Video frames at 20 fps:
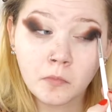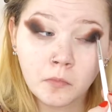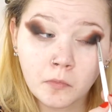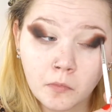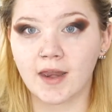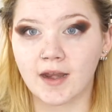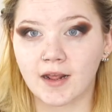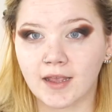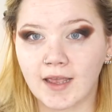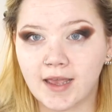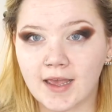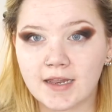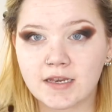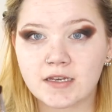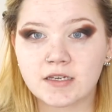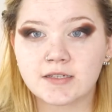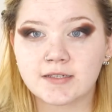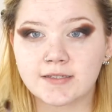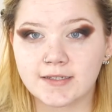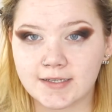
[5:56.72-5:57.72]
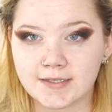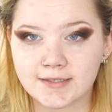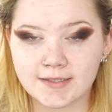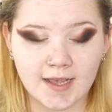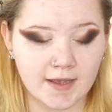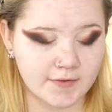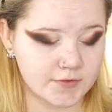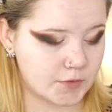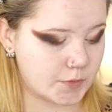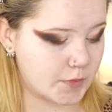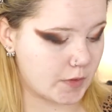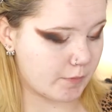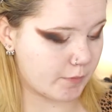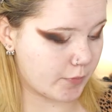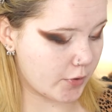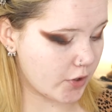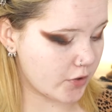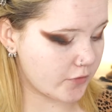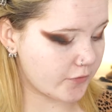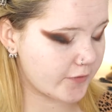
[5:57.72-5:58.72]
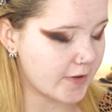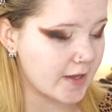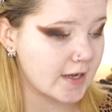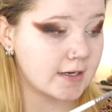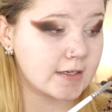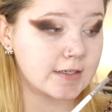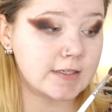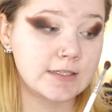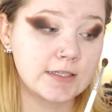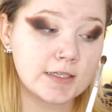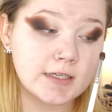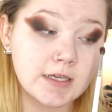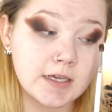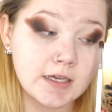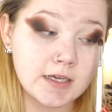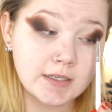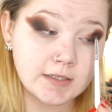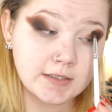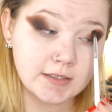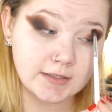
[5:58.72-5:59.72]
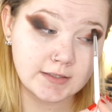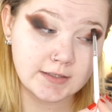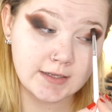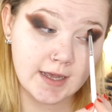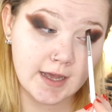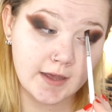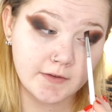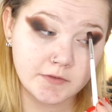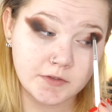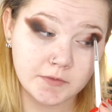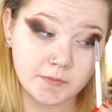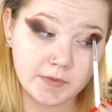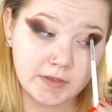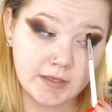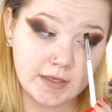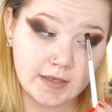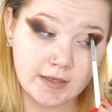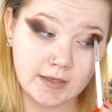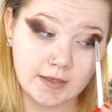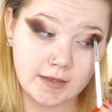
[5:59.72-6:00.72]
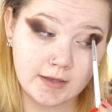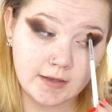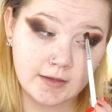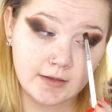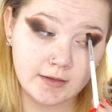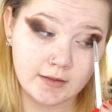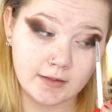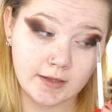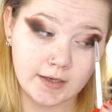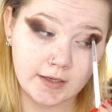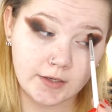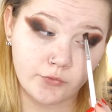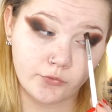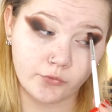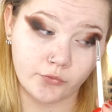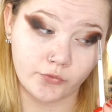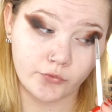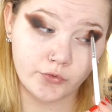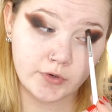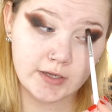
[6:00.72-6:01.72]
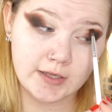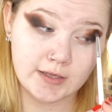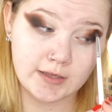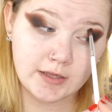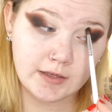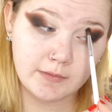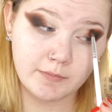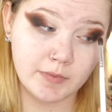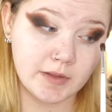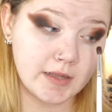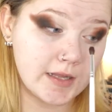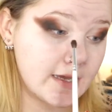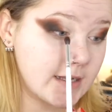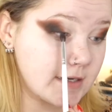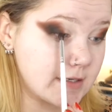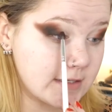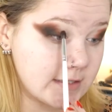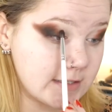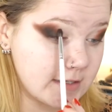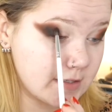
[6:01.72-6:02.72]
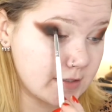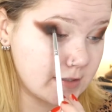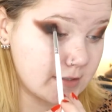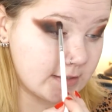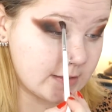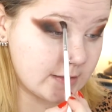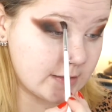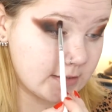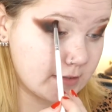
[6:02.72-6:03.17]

And again, doesn't have to be perfect, doesn't have to be like really blended.